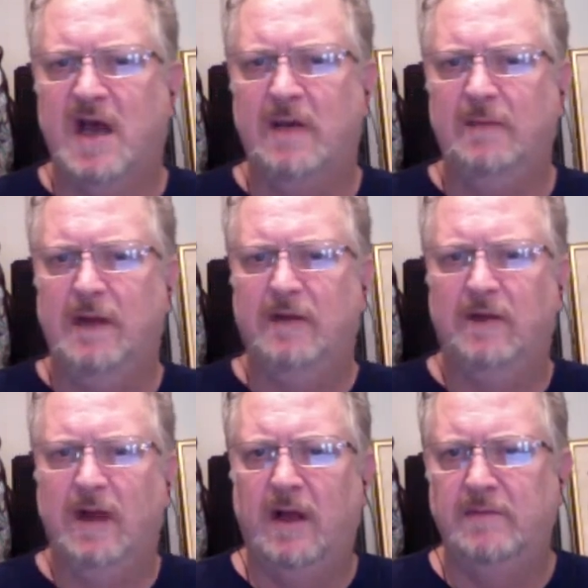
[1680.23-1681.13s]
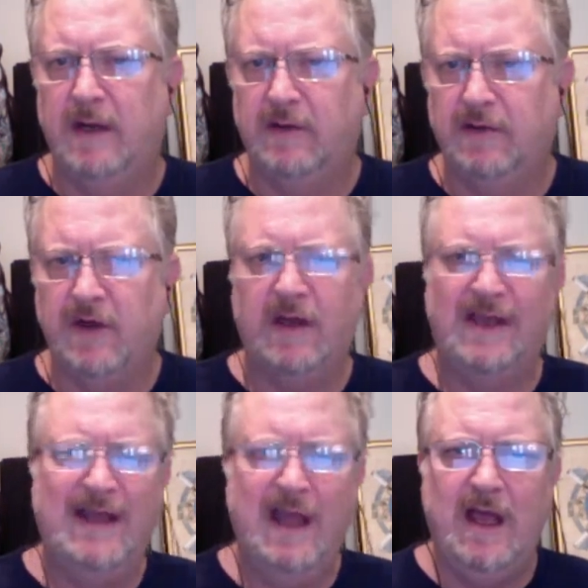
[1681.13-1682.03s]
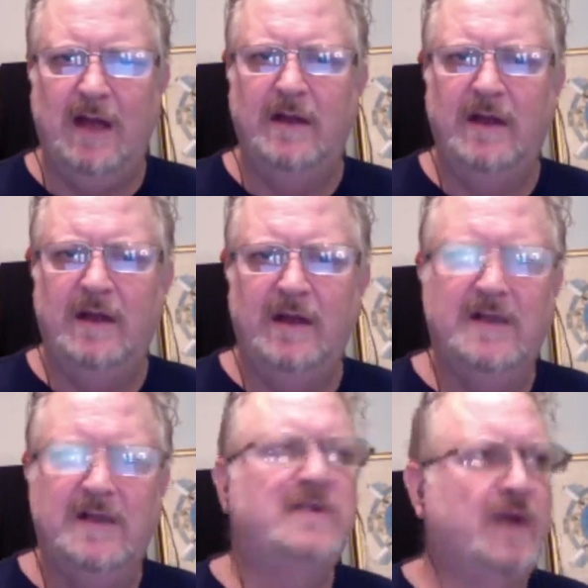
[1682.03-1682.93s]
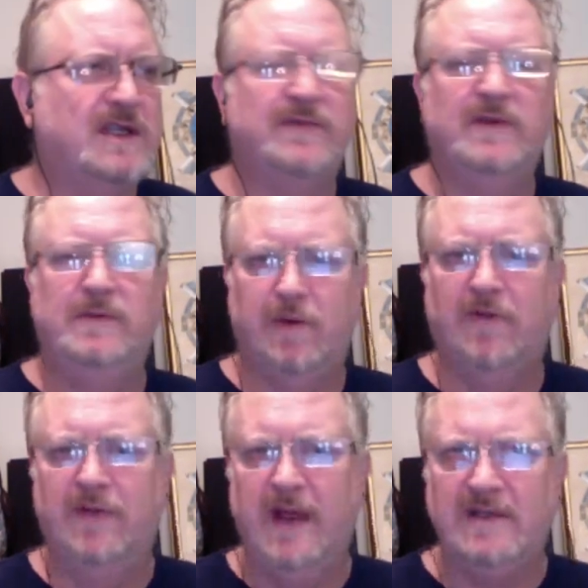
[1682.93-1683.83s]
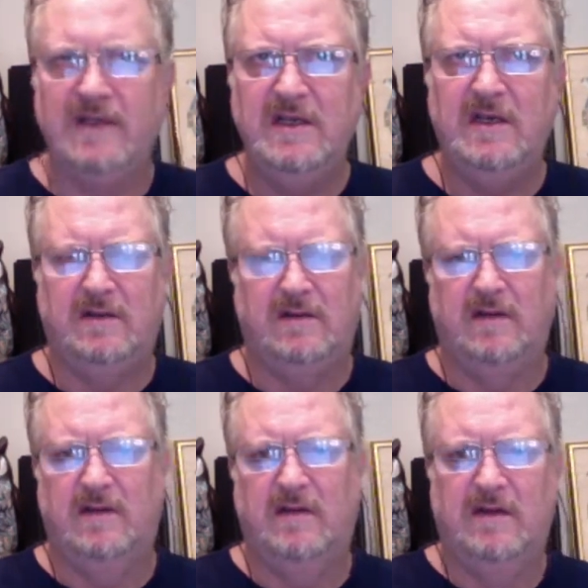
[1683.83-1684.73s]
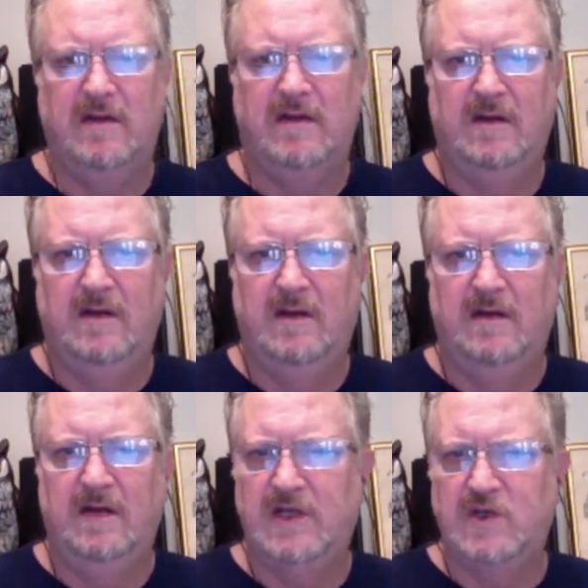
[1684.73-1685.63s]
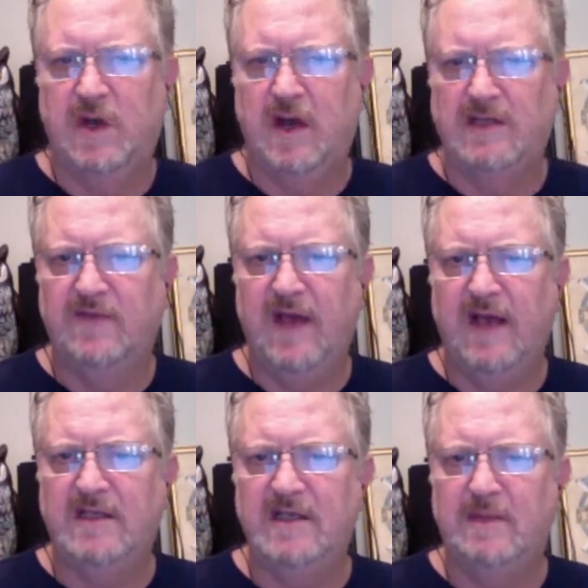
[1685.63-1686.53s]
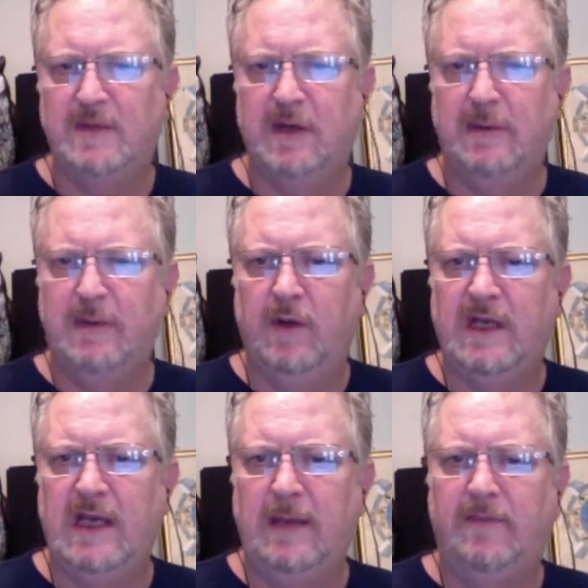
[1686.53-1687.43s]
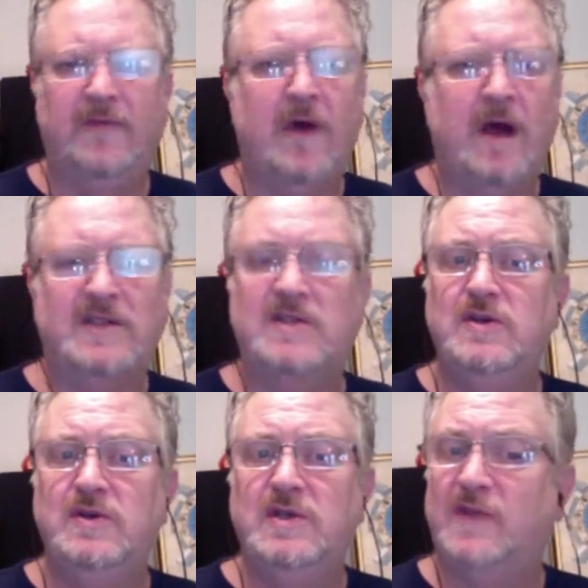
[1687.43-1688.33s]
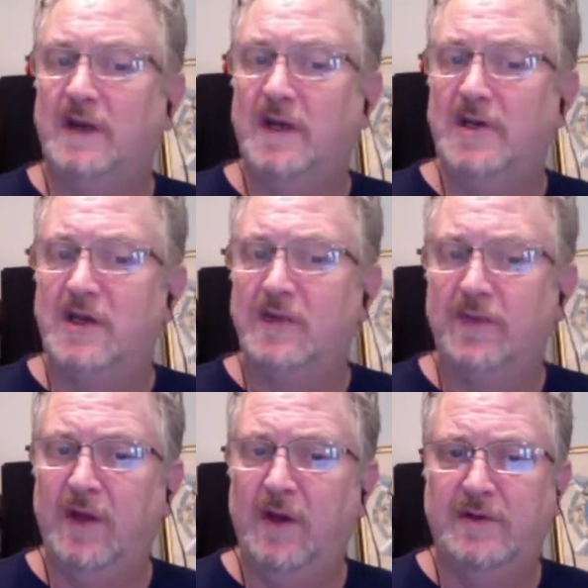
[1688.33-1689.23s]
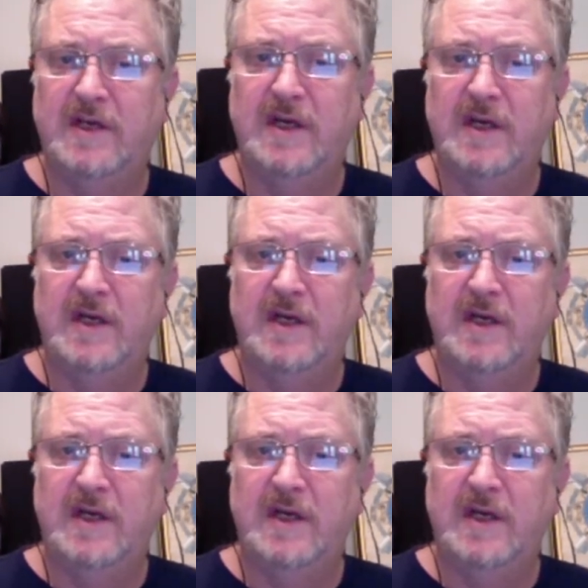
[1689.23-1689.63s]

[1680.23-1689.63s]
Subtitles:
top medical talking head is aggressively pro-vaccine, as drugs and vaccines appear to be what keep Fox News financially afloat.